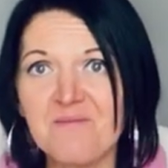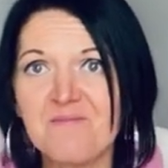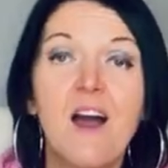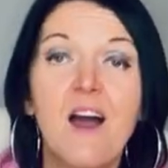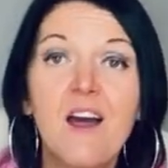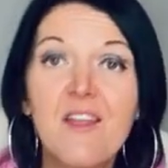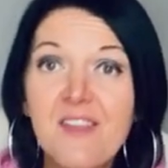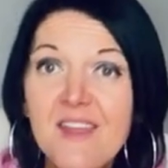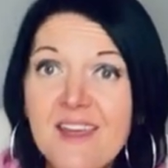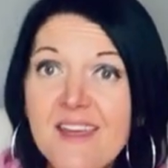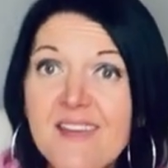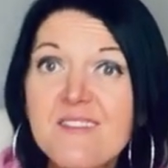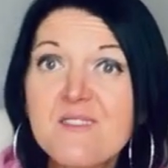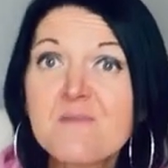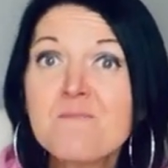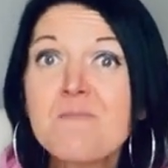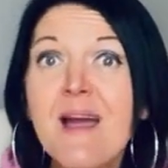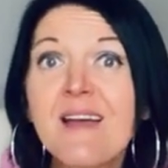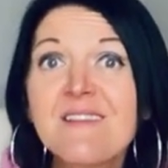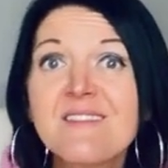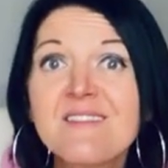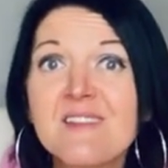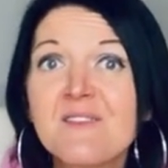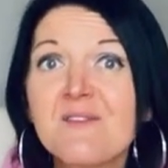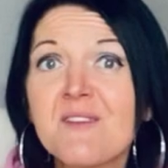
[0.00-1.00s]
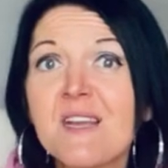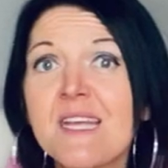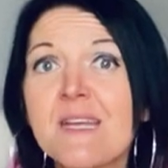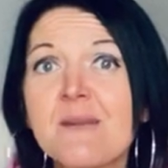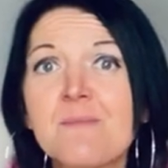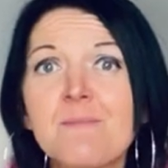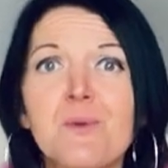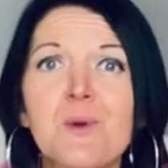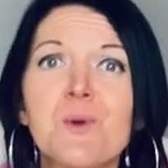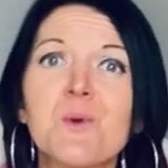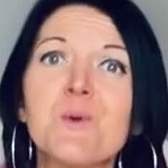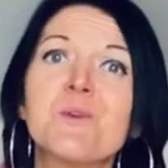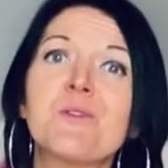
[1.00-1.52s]
I think it's massively
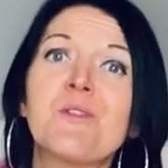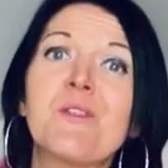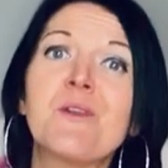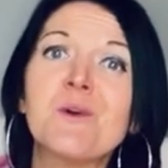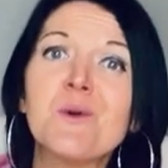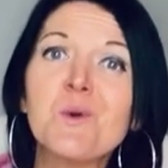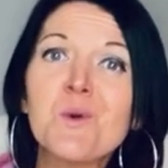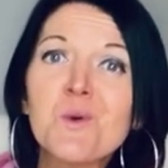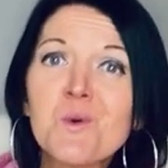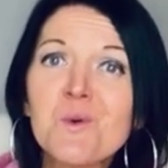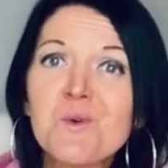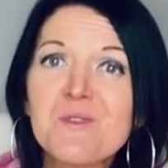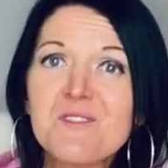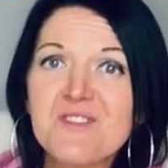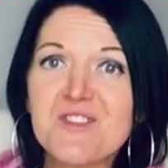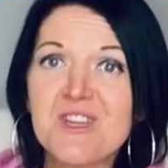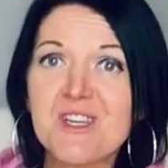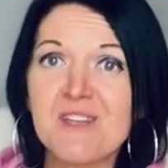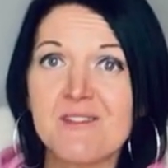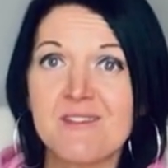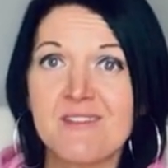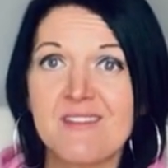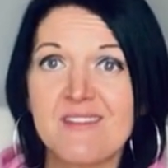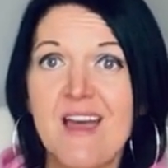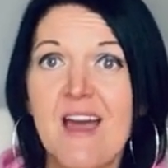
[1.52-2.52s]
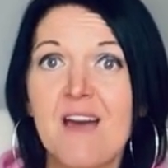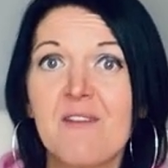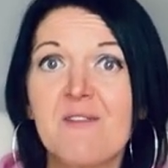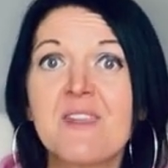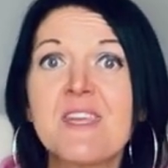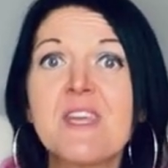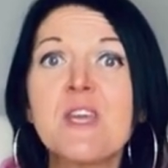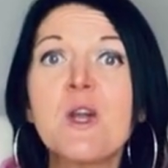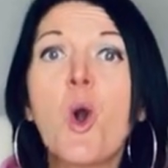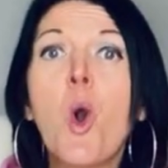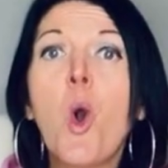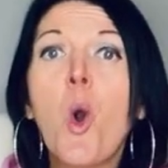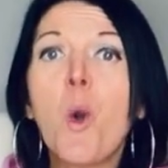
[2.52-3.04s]
important that all students have
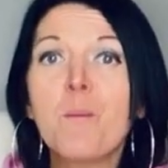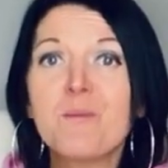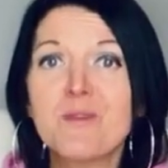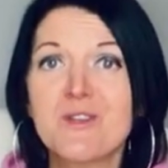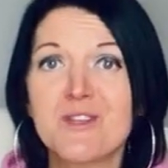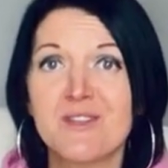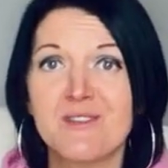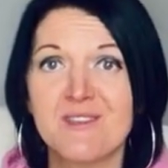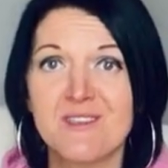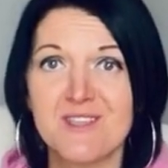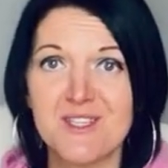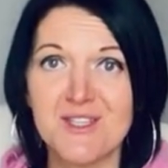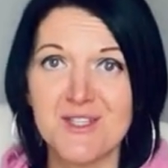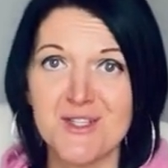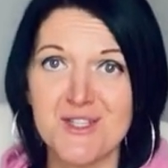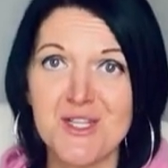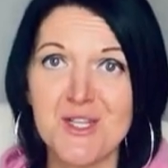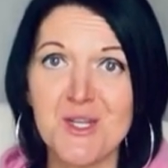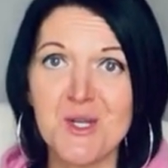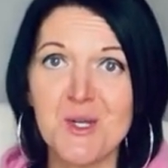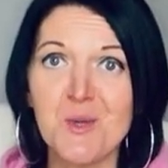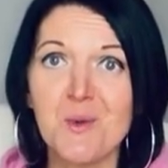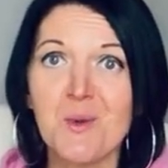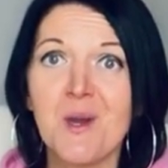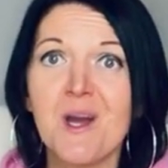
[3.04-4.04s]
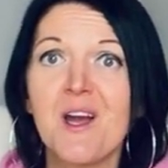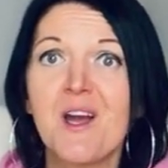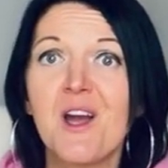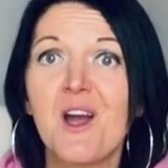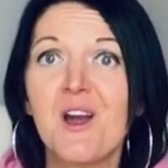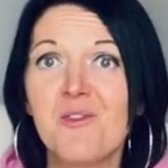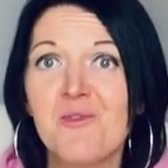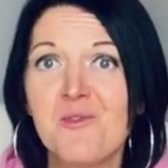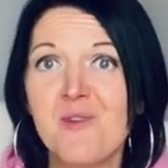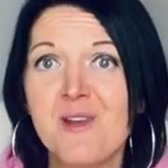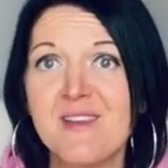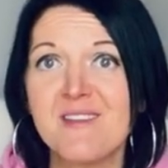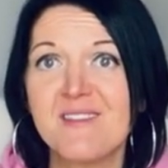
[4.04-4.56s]
the option to do a
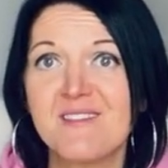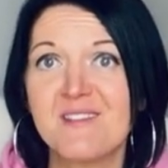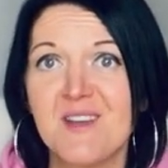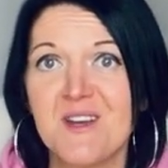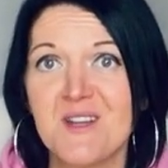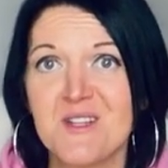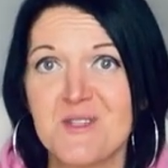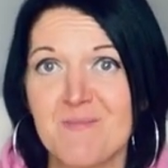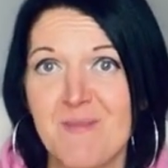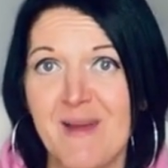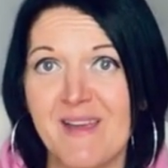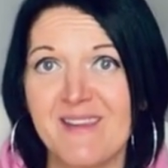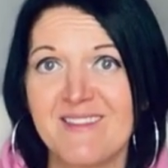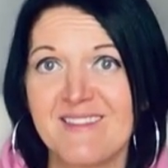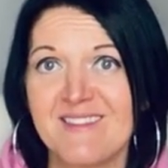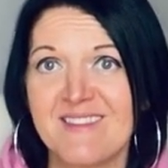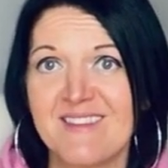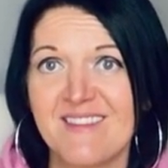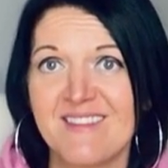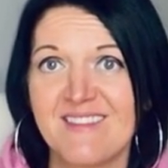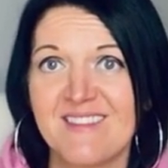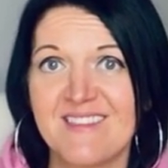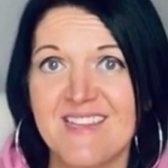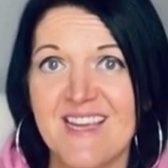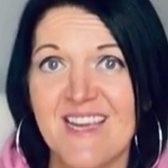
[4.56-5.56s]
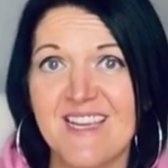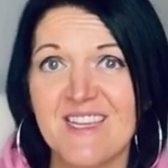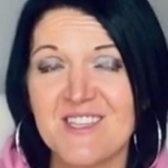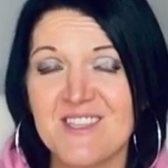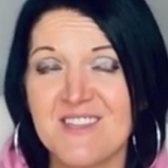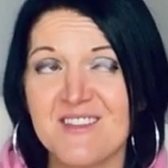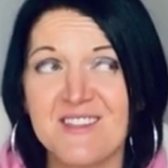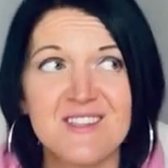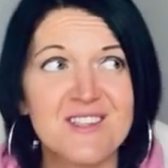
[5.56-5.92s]
research-based dissertation,